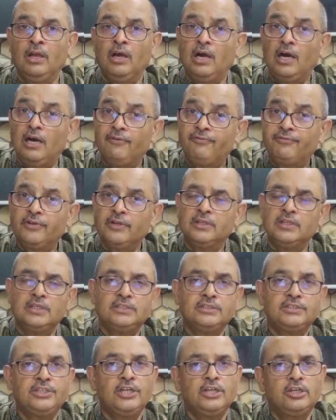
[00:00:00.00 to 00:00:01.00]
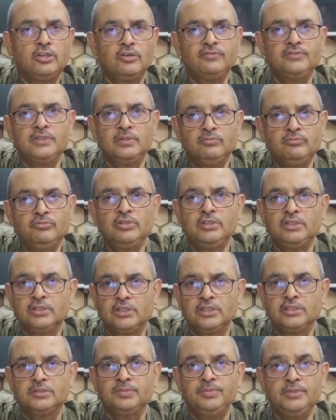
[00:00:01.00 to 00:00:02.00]
after the state of Jammu and
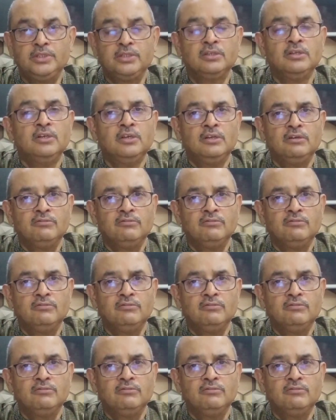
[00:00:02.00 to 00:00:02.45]
Kashmir